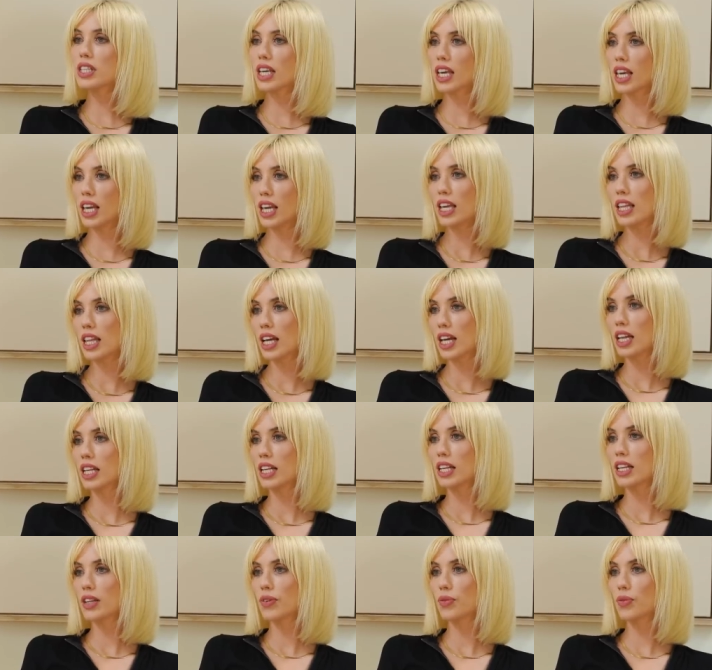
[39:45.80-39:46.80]
the key then?
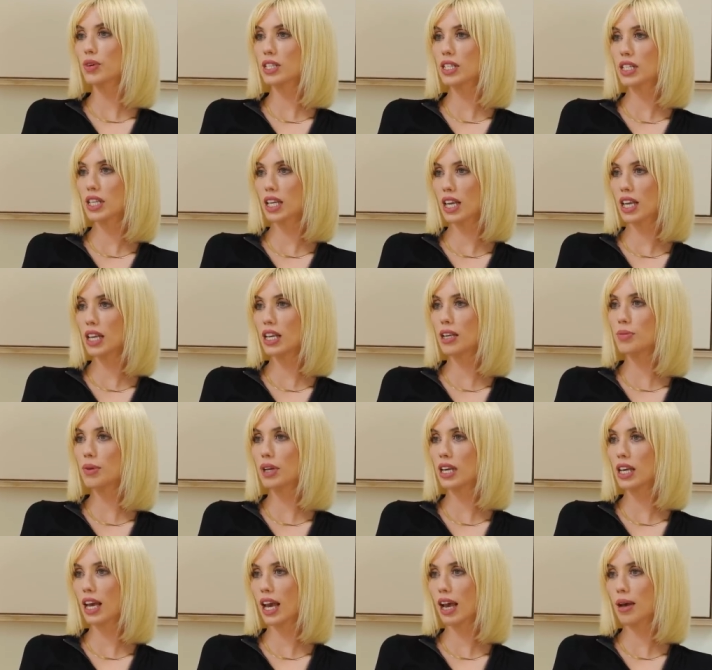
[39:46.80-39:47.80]
What's the key to
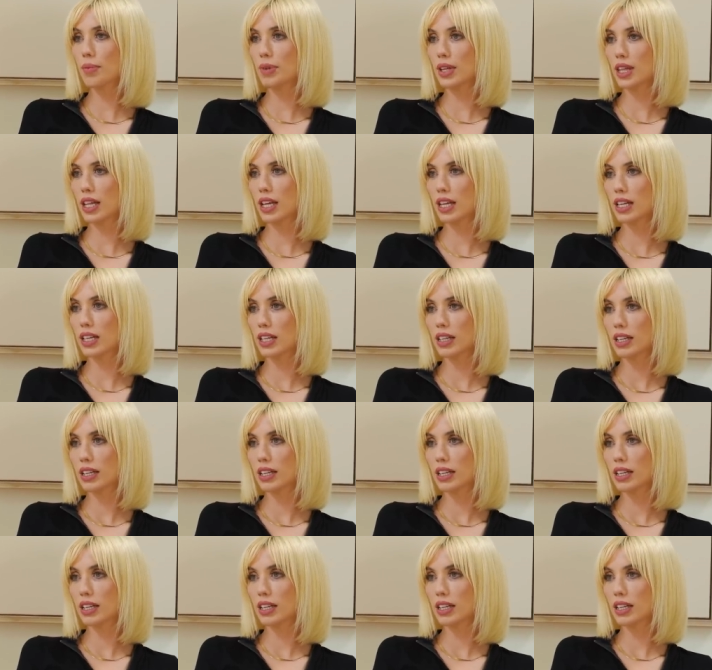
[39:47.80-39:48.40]
being happy then?